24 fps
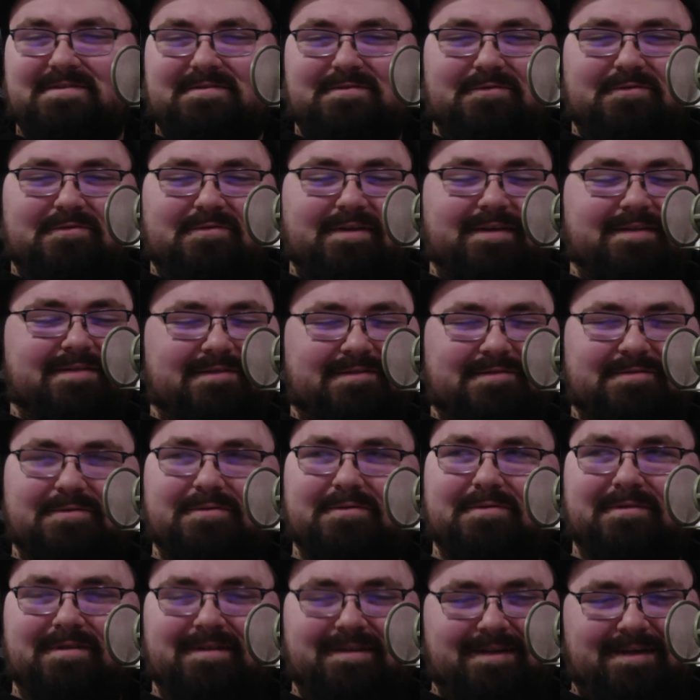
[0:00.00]
So there's like this
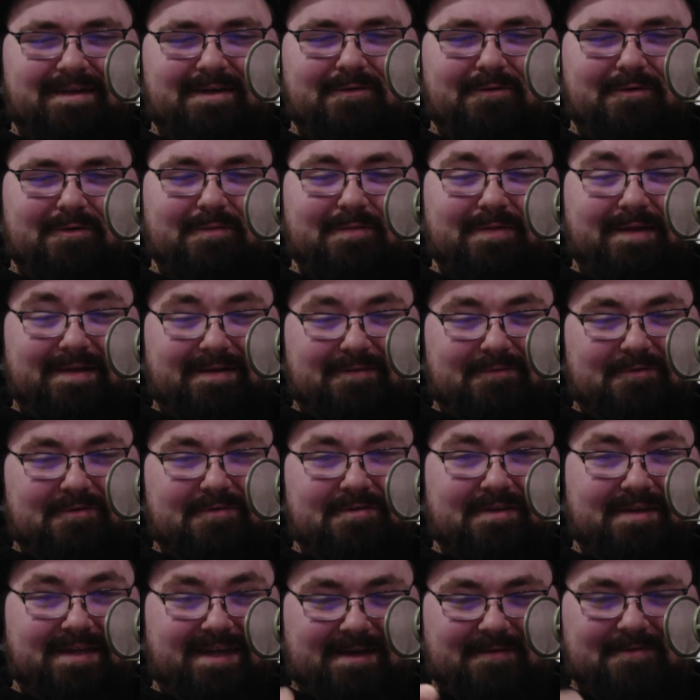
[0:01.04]
little, where I'm like, where
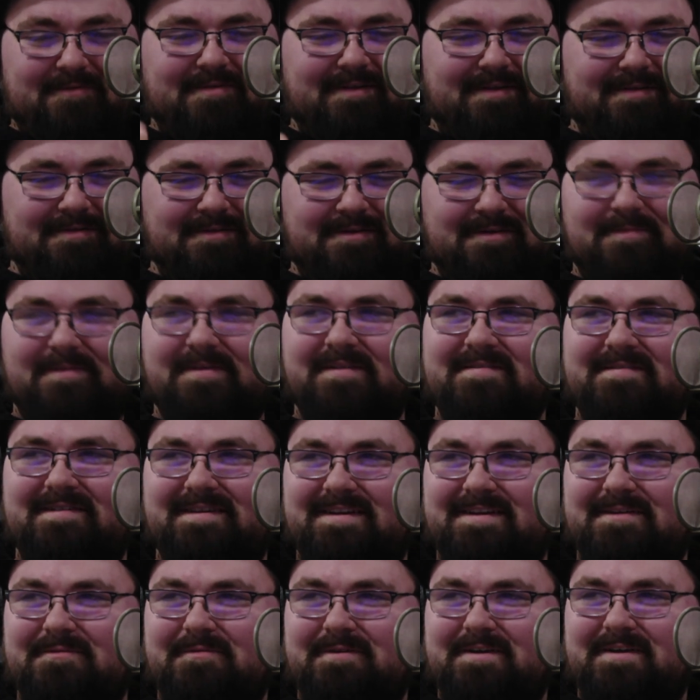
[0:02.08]
the camera's like, look at me
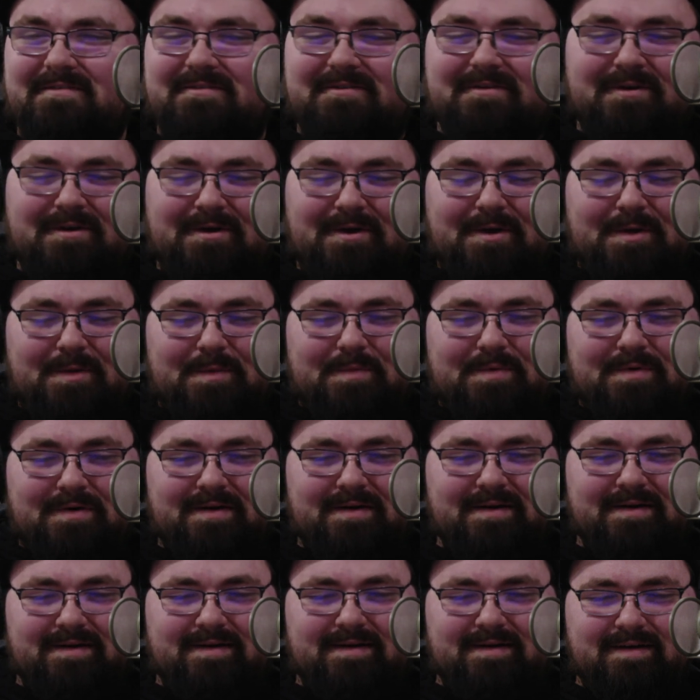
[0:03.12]
seeing it, whatever. But
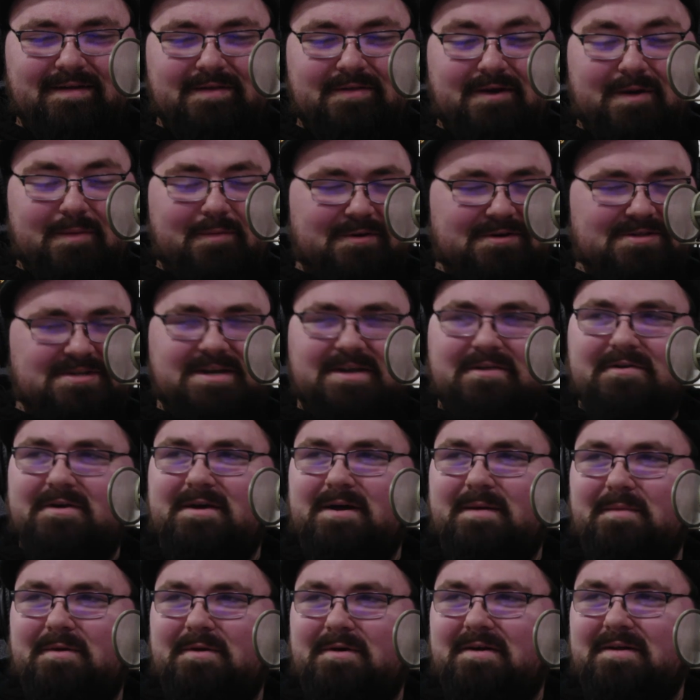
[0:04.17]
no, I appreciate you
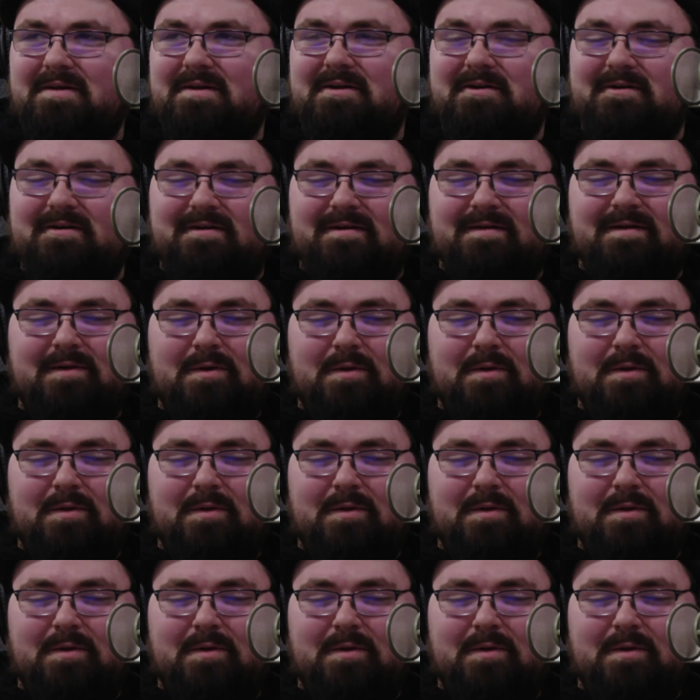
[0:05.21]
coming on here.